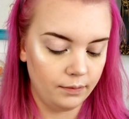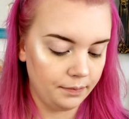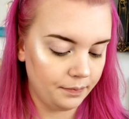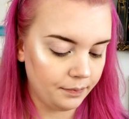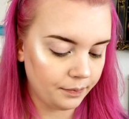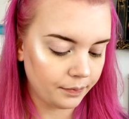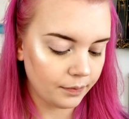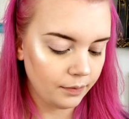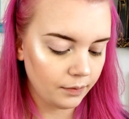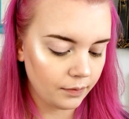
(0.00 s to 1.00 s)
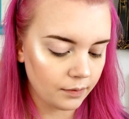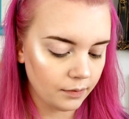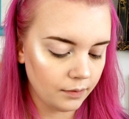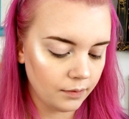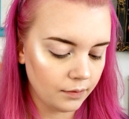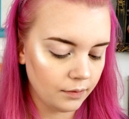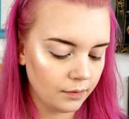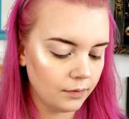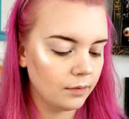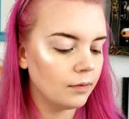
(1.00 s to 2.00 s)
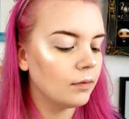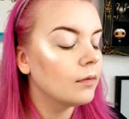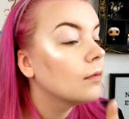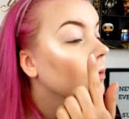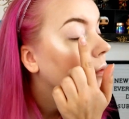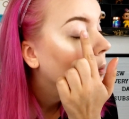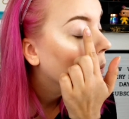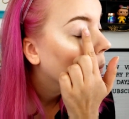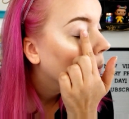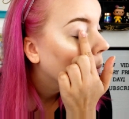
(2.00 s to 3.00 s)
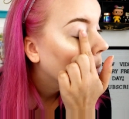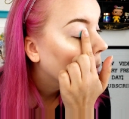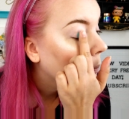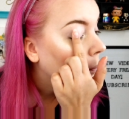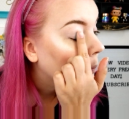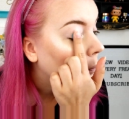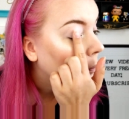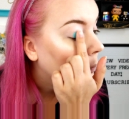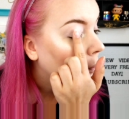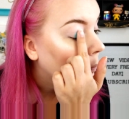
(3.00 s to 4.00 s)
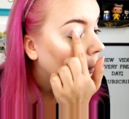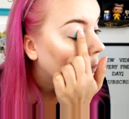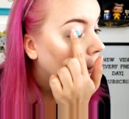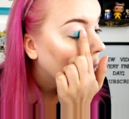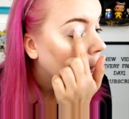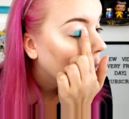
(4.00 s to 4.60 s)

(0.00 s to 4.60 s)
(no one is talking)